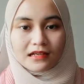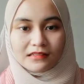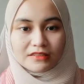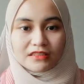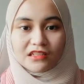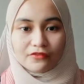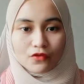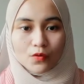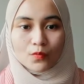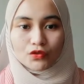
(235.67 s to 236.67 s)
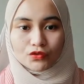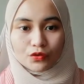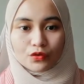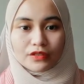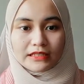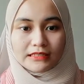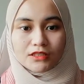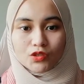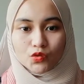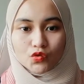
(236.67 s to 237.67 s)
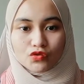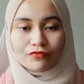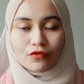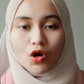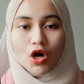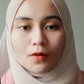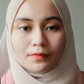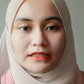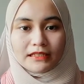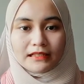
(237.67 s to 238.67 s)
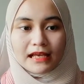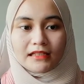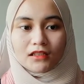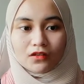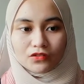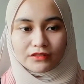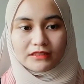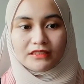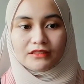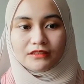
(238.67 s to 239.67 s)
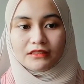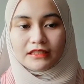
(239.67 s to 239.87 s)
A servo motor is used for opening and closing the